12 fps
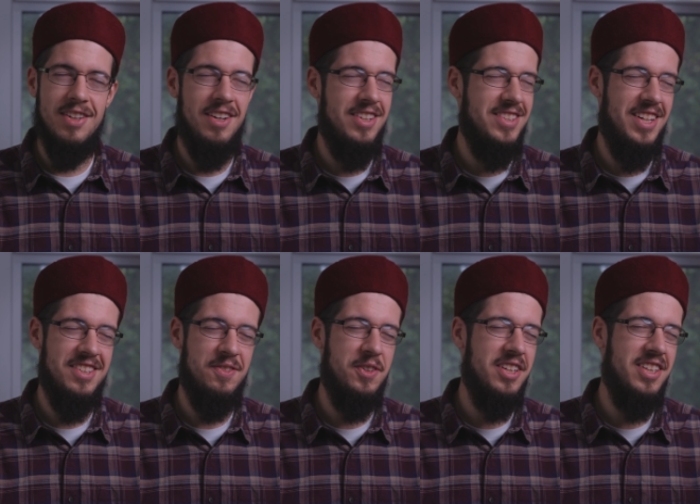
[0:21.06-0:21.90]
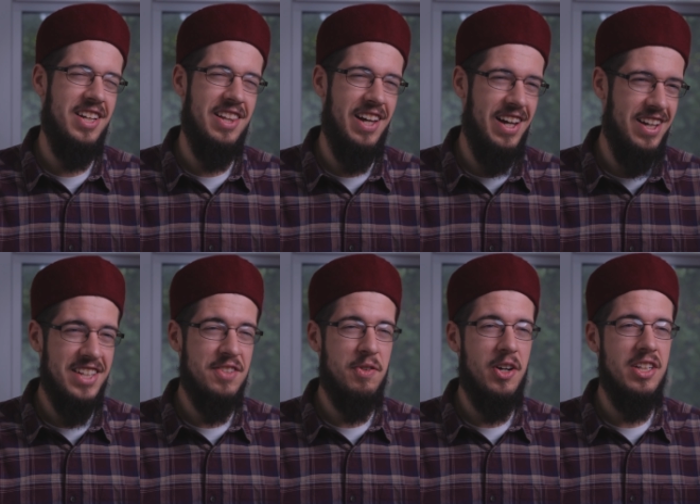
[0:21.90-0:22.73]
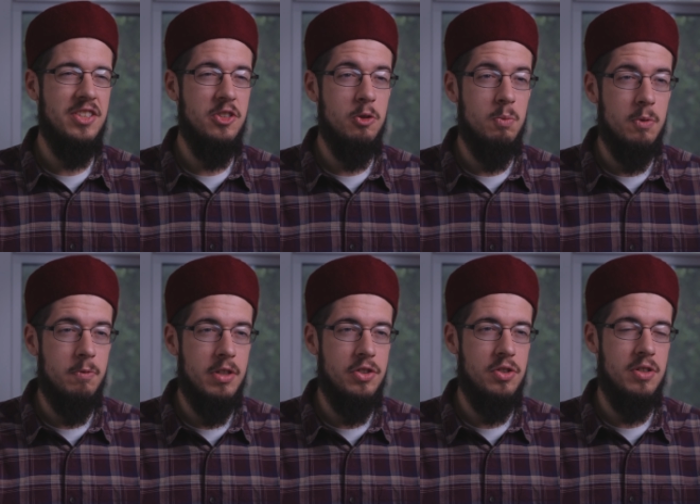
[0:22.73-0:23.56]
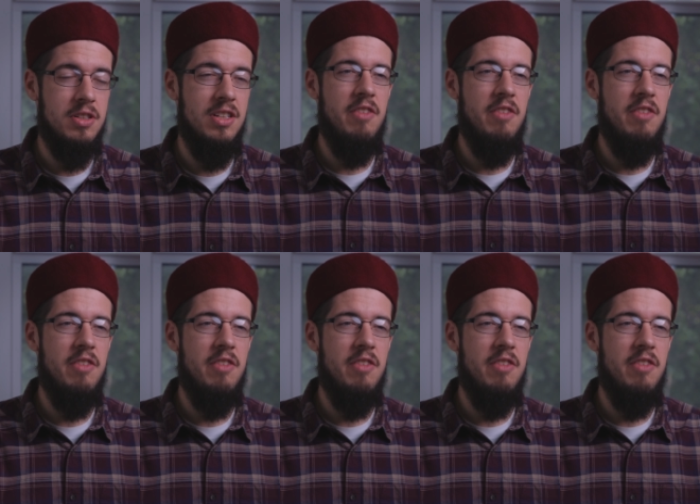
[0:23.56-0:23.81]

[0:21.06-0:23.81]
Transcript: it doesn't work like that. That's a very superficial,